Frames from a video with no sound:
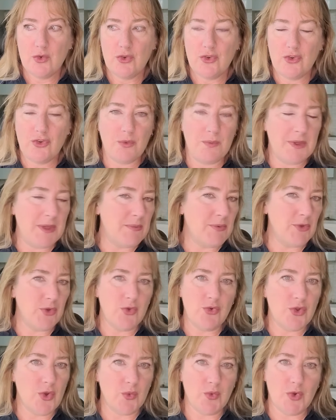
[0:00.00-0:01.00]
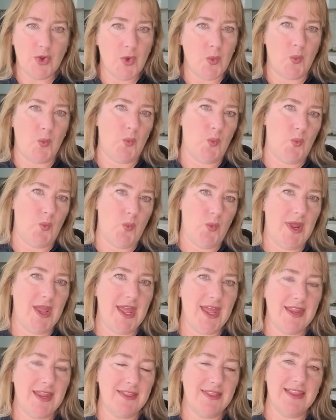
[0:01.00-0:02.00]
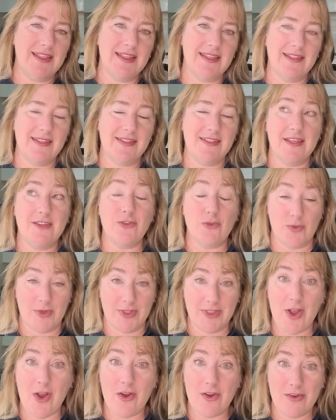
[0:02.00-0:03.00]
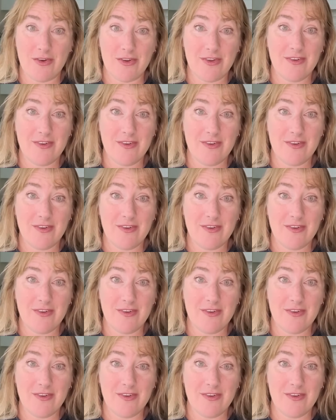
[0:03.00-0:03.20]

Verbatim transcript: to people who don't know? And it's really hard.